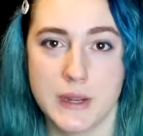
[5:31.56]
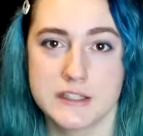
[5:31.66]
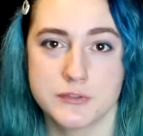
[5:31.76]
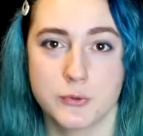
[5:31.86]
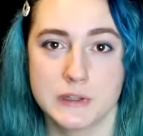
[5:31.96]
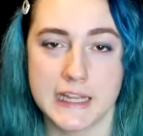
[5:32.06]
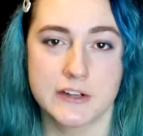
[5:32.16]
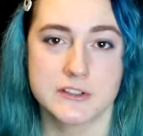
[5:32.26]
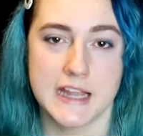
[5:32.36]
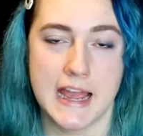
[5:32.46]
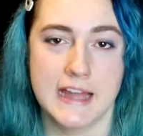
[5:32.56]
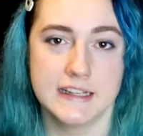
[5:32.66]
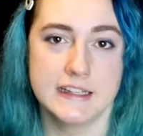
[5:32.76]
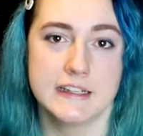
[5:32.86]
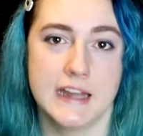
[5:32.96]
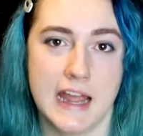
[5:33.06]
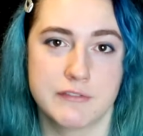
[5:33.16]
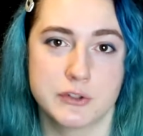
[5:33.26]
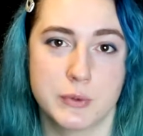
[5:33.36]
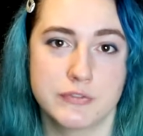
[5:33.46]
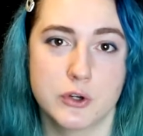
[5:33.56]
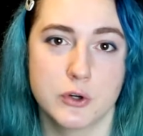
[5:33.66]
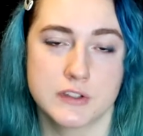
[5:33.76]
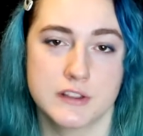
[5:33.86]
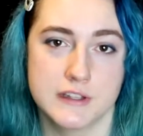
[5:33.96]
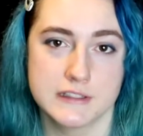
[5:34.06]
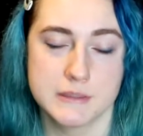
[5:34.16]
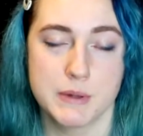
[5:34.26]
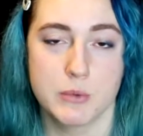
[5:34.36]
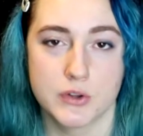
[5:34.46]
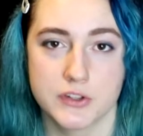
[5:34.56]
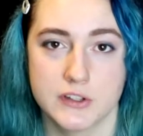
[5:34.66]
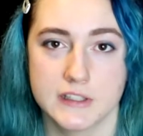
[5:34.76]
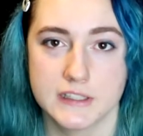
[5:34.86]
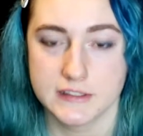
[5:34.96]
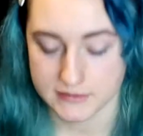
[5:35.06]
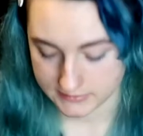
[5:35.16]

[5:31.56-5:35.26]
rest for later to add in after we've cooked things a bit more thoroughly.